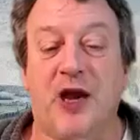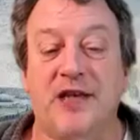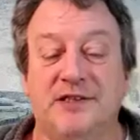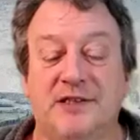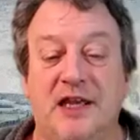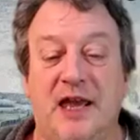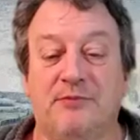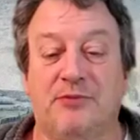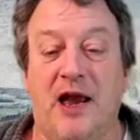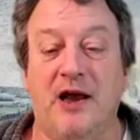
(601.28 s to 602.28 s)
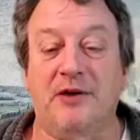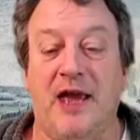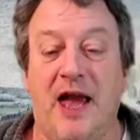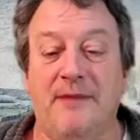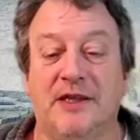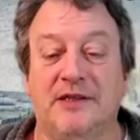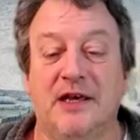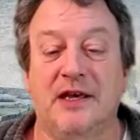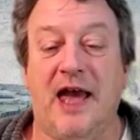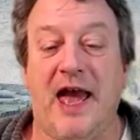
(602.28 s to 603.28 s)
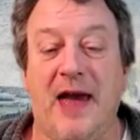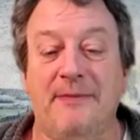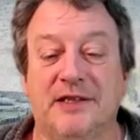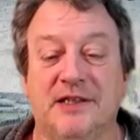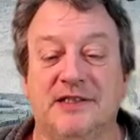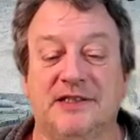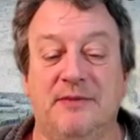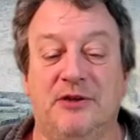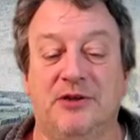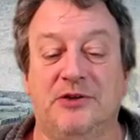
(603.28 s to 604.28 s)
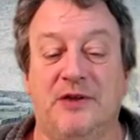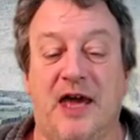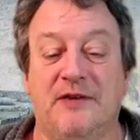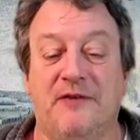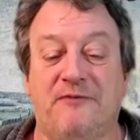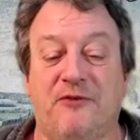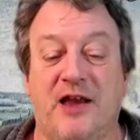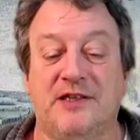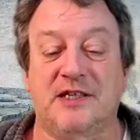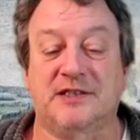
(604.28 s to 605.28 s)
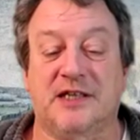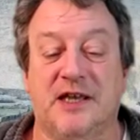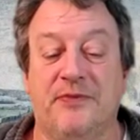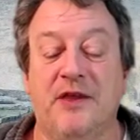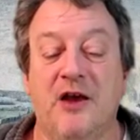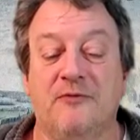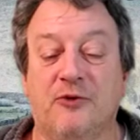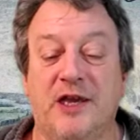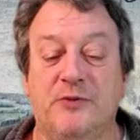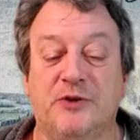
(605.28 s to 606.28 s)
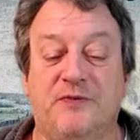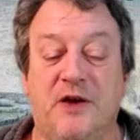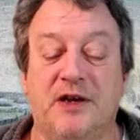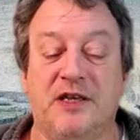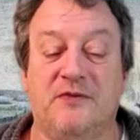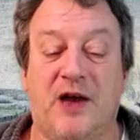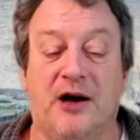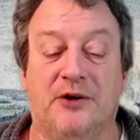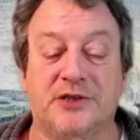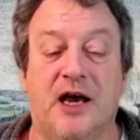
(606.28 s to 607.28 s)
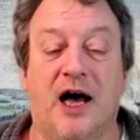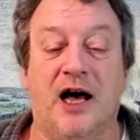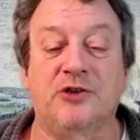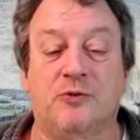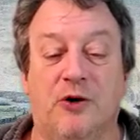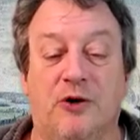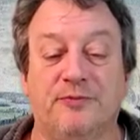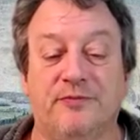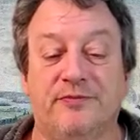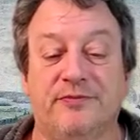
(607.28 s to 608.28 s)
dressed in a brown habit similar to that of a Franciscan, for he was very devout, unquote.